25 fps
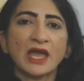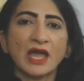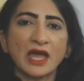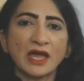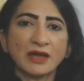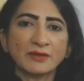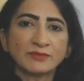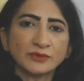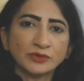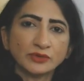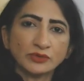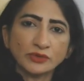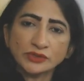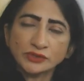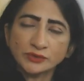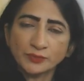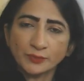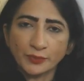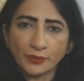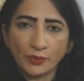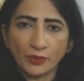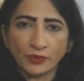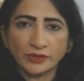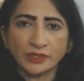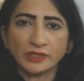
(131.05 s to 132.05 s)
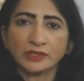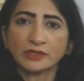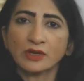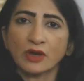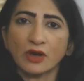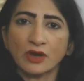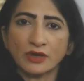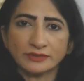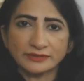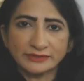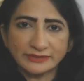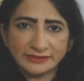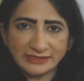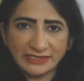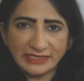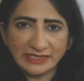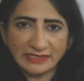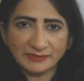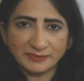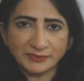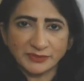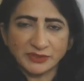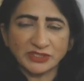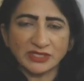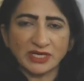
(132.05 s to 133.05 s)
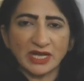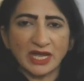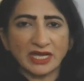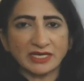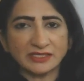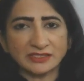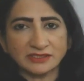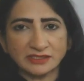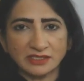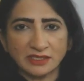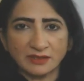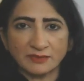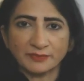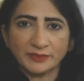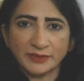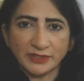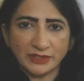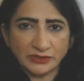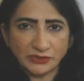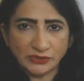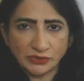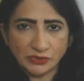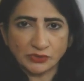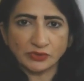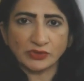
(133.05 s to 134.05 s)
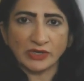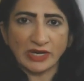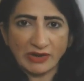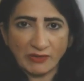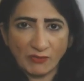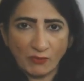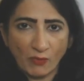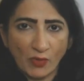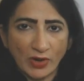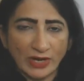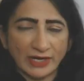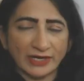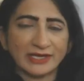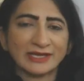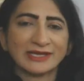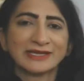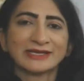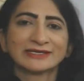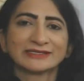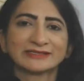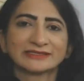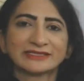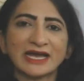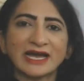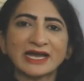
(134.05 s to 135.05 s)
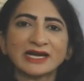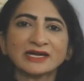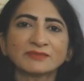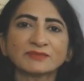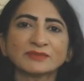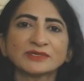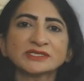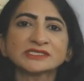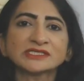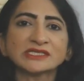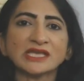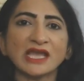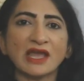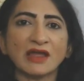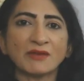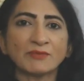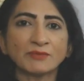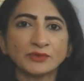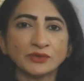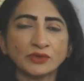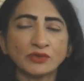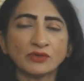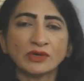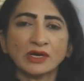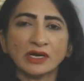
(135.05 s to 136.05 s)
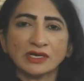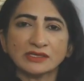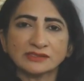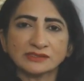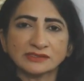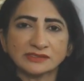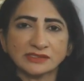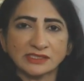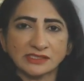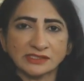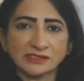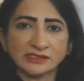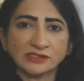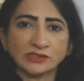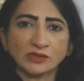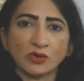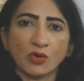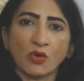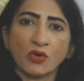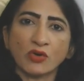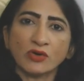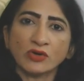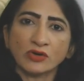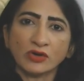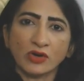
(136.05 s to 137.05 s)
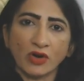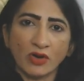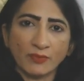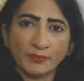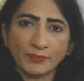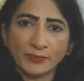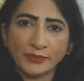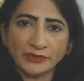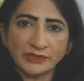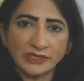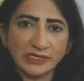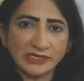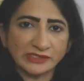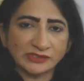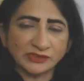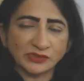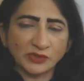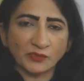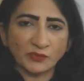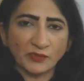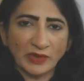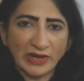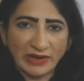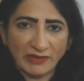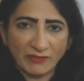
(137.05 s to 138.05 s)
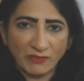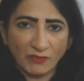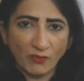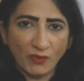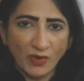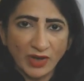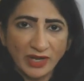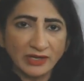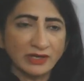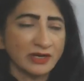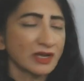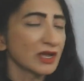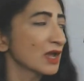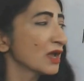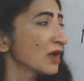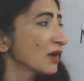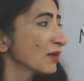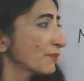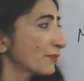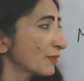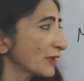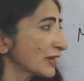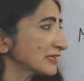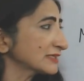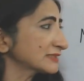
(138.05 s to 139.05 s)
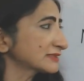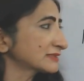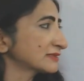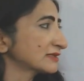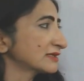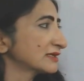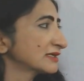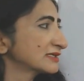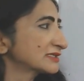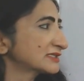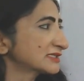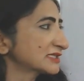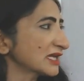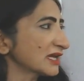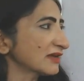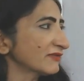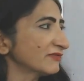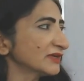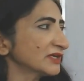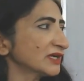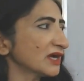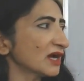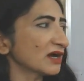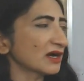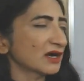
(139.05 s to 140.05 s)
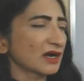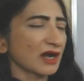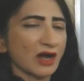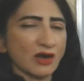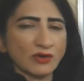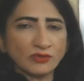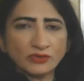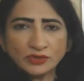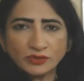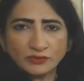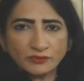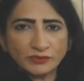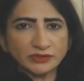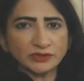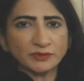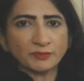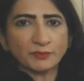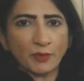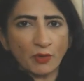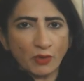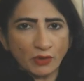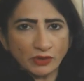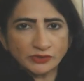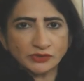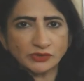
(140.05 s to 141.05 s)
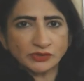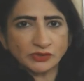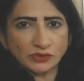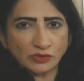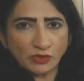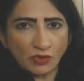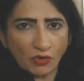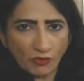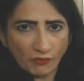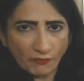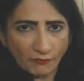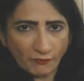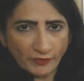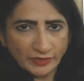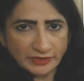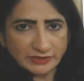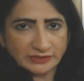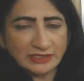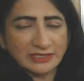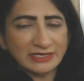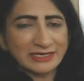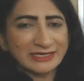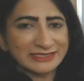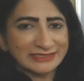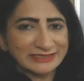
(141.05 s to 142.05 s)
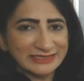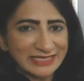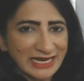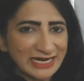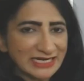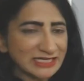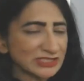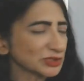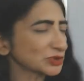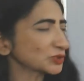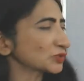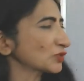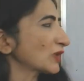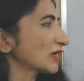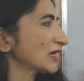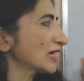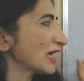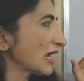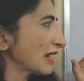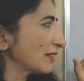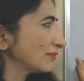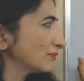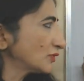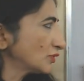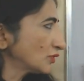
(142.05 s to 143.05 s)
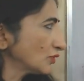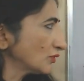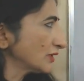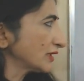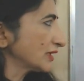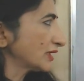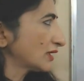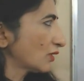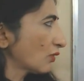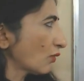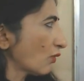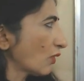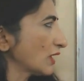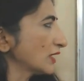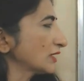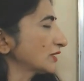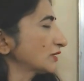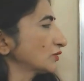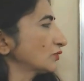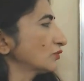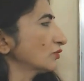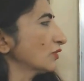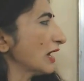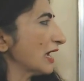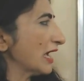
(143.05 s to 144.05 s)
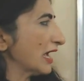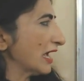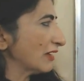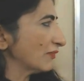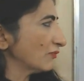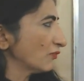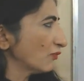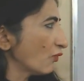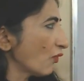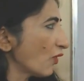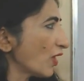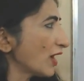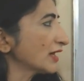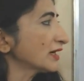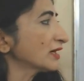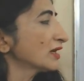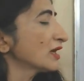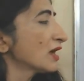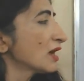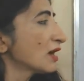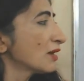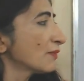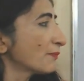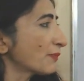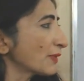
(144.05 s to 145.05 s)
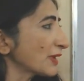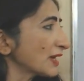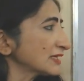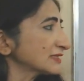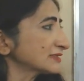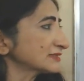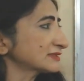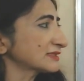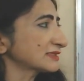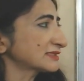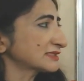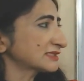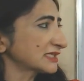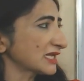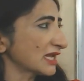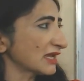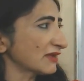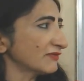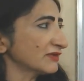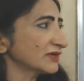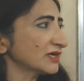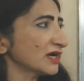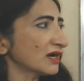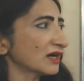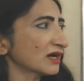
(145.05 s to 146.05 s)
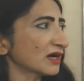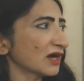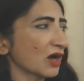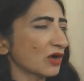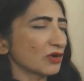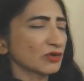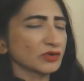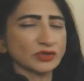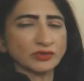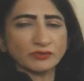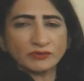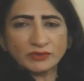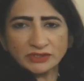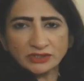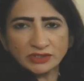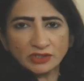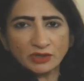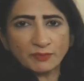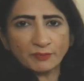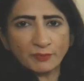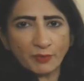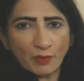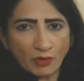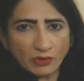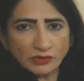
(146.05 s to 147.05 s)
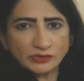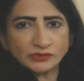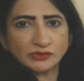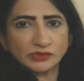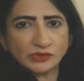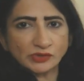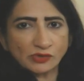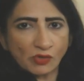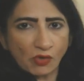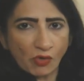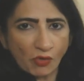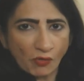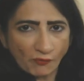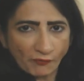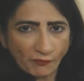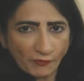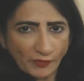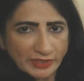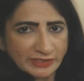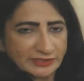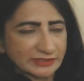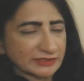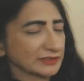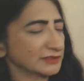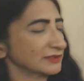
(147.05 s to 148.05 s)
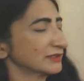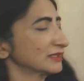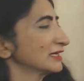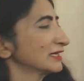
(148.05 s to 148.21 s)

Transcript: M2 is broader concept as compared to M1. That means M2 consists all components of M1 plus saving account with post office. That's why M2 equal to M1 plus saving account with the post office.